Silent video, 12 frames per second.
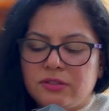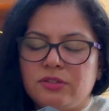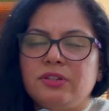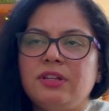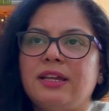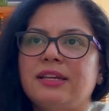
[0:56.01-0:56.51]

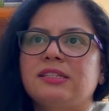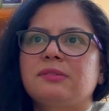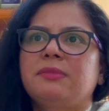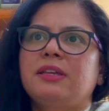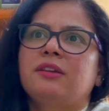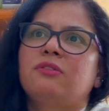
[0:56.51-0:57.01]
So you'll ask
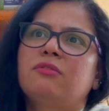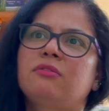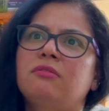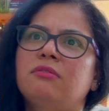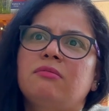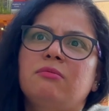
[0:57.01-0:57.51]
me,
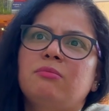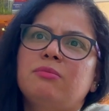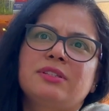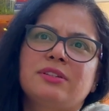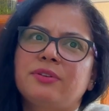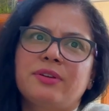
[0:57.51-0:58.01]
oh,
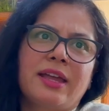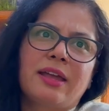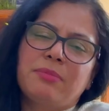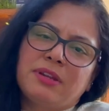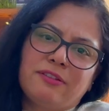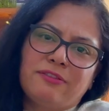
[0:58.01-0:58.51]
what's going to
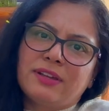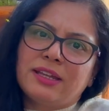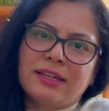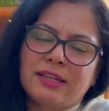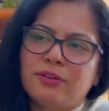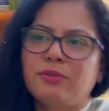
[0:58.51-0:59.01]
happen if I
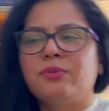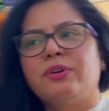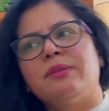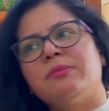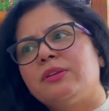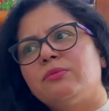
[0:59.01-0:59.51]
let go?
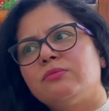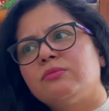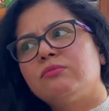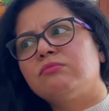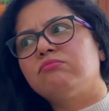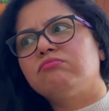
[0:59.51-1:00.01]
I mean,
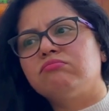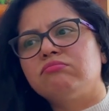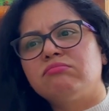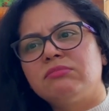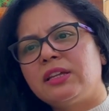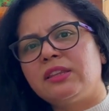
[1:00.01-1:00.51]

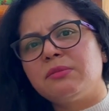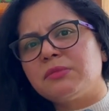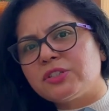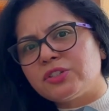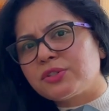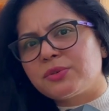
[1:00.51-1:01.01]
nothing
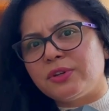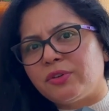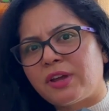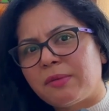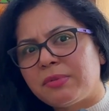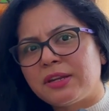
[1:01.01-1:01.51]
much is going
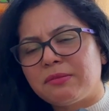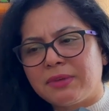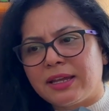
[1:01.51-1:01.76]
to happen in my